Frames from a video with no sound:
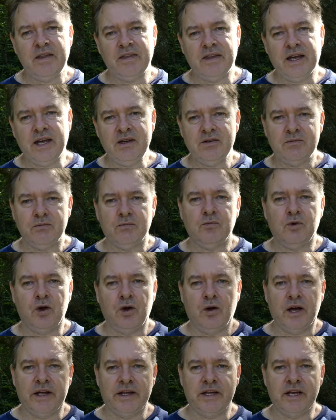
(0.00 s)
that.
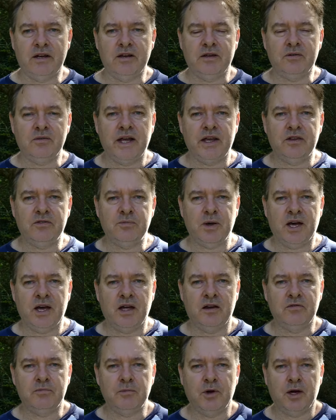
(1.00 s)
Well, I get it as
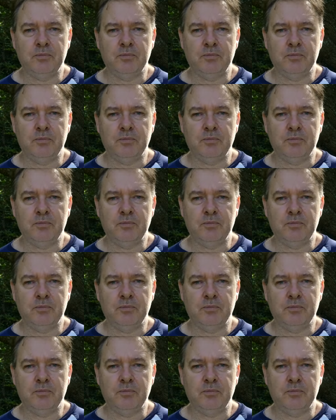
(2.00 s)
part of my